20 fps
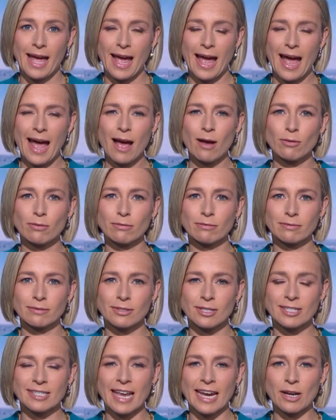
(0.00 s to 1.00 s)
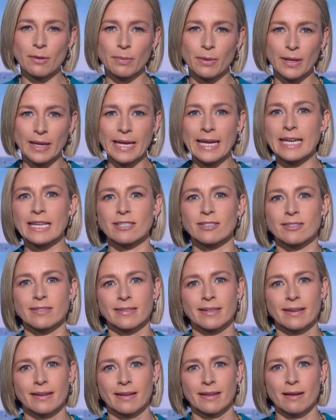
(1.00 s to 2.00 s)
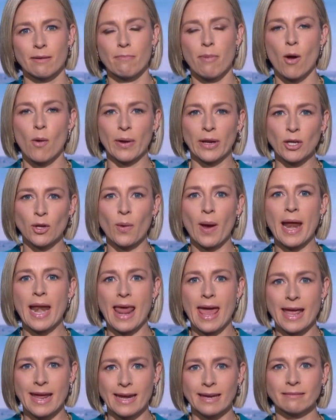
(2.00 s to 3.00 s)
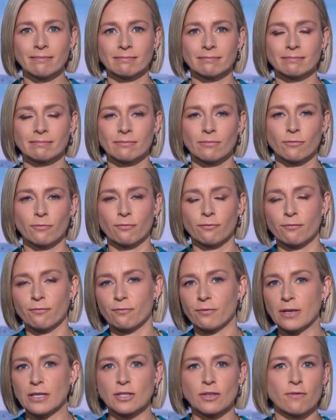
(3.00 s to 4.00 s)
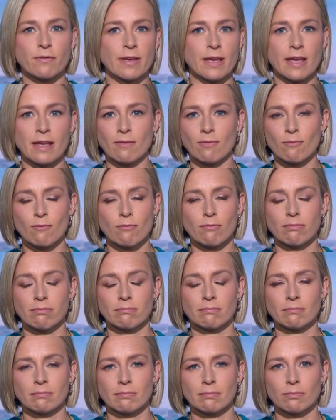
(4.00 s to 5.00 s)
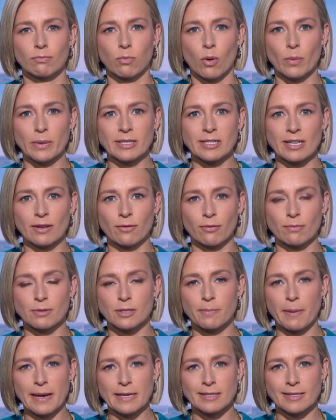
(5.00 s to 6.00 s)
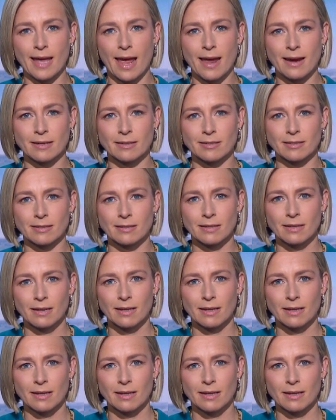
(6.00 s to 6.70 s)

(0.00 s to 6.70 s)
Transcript: How sustainable is Boeing ULA vis-a-vis what we see from SpaceX?